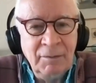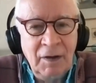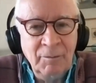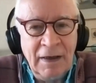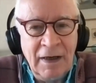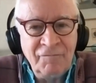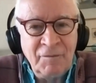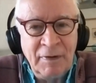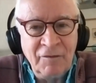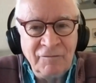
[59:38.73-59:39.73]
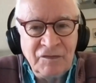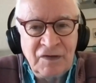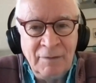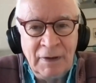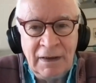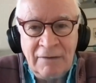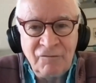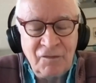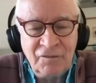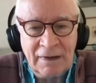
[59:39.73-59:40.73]
on behalf of both of us, Simon, I
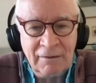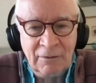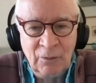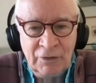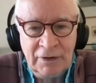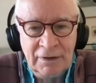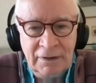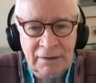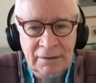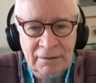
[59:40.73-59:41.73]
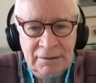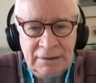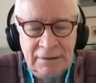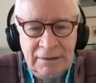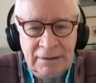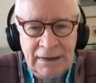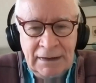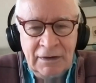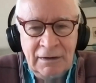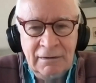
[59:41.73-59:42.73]
have to thank Lorna and
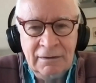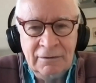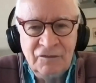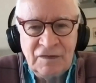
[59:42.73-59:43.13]
Eleanor and